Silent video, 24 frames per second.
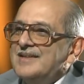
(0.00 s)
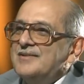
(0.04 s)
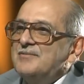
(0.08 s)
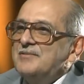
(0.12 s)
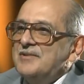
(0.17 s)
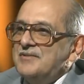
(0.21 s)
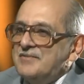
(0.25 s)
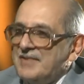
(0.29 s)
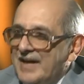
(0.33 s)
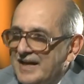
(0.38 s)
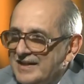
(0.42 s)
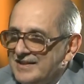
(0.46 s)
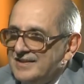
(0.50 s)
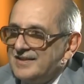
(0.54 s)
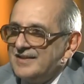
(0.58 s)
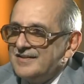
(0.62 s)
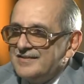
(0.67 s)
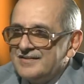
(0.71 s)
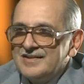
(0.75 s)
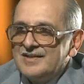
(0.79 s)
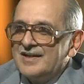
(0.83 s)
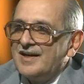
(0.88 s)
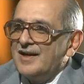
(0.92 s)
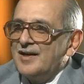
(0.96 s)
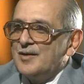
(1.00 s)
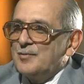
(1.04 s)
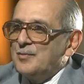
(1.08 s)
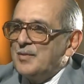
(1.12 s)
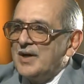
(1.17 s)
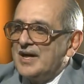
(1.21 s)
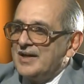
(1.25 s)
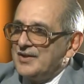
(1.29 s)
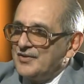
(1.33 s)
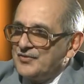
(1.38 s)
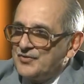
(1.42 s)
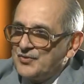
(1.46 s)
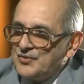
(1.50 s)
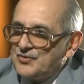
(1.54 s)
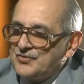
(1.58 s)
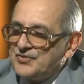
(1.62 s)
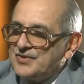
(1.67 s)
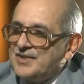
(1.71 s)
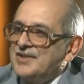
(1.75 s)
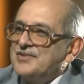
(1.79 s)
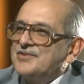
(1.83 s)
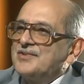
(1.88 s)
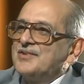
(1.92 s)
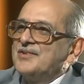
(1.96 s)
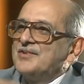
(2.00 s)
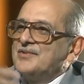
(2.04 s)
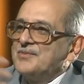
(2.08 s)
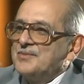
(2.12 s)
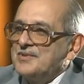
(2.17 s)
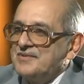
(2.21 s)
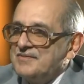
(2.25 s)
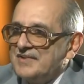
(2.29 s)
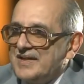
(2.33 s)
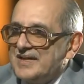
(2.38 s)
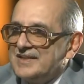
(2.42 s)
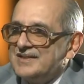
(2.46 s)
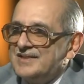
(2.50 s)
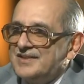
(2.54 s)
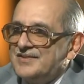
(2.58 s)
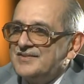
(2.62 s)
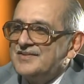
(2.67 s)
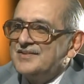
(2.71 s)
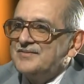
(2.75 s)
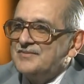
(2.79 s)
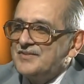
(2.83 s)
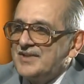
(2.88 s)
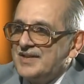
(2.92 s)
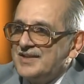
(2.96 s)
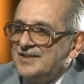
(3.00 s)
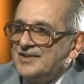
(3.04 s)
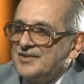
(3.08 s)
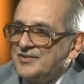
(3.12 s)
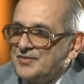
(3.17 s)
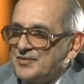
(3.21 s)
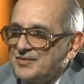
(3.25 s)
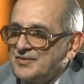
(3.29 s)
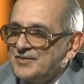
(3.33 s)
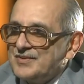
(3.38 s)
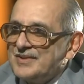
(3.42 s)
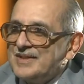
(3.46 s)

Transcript: We've had this in our bar associations, we've had this in various,